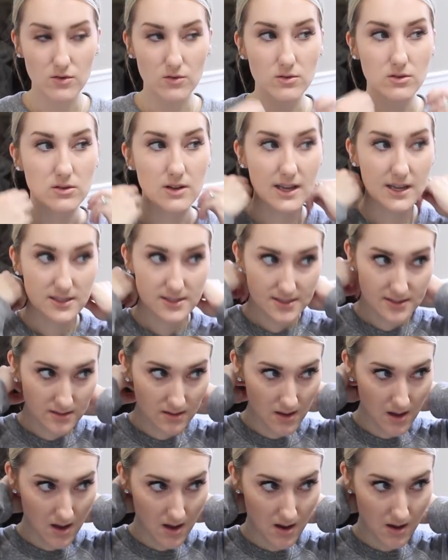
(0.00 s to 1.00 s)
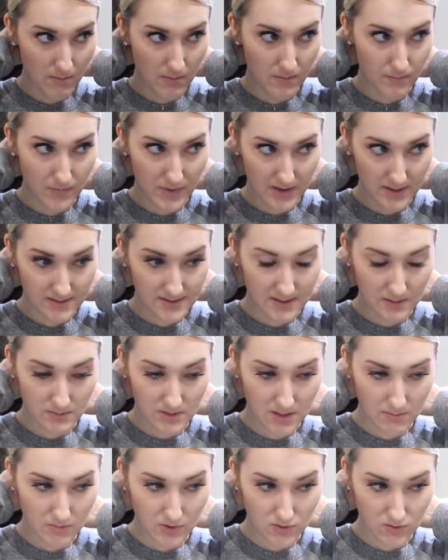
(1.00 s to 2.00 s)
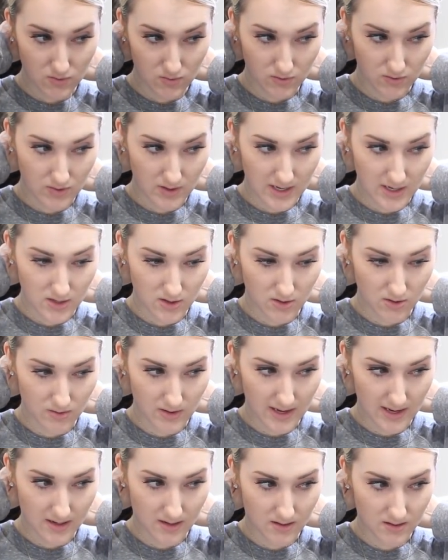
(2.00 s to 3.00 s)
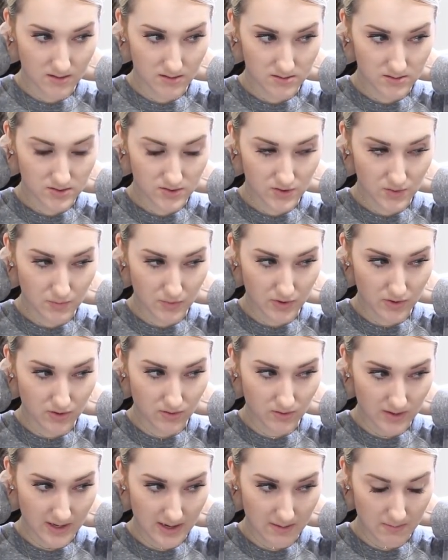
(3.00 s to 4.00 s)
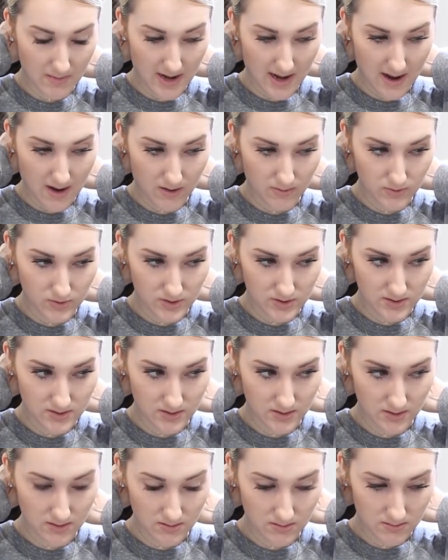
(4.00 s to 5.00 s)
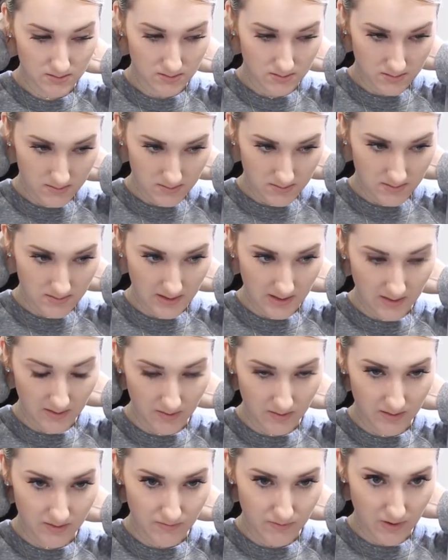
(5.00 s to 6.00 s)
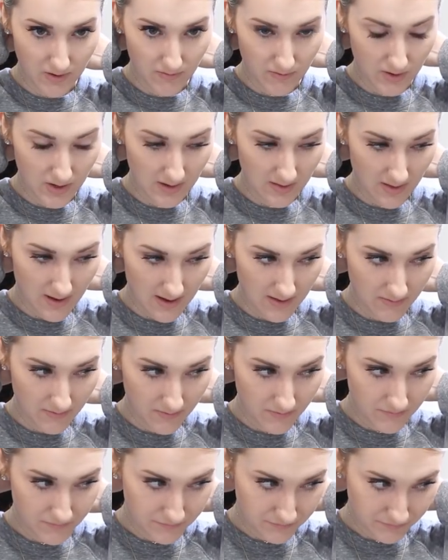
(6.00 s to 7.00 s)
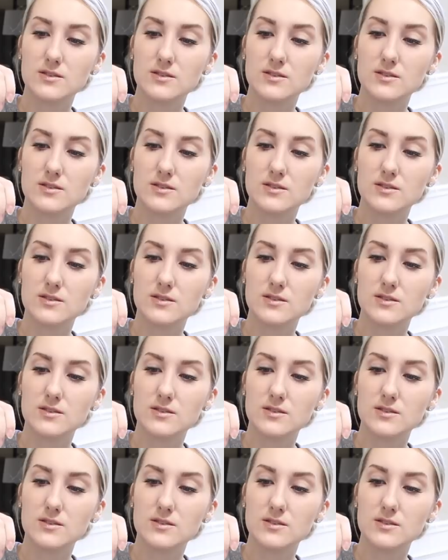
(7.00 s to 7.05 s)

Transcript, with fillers: don't look like a slob, but at the same time, you don't look like you're like super glammed out just to like live your everyday life.